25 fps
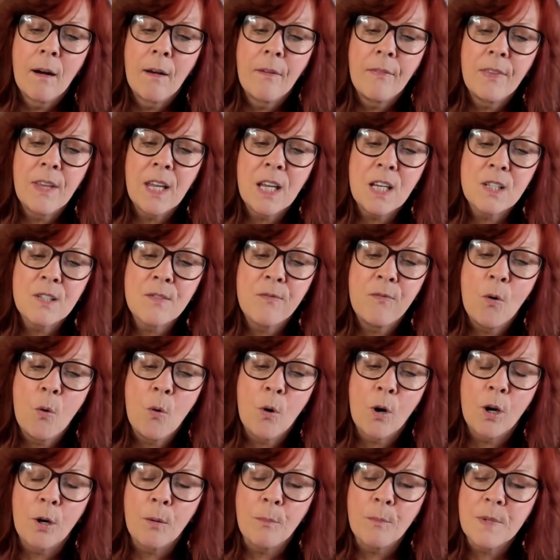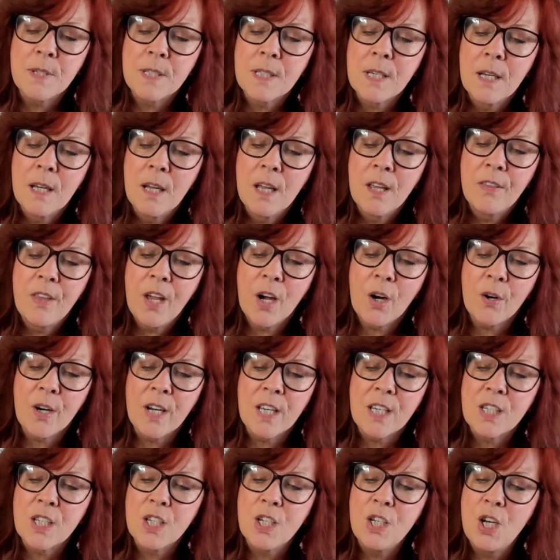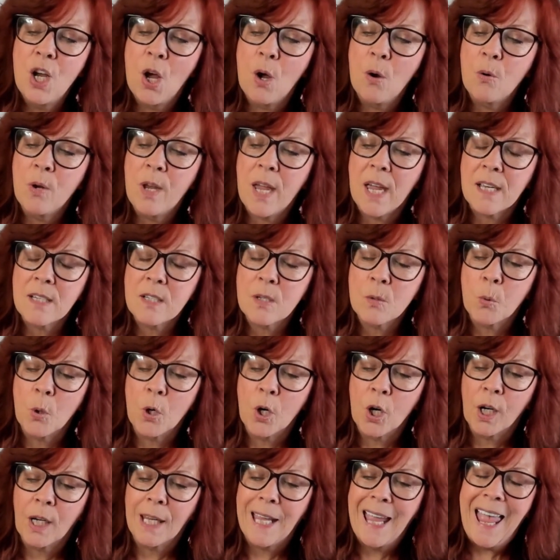these forms. There is no guesswork.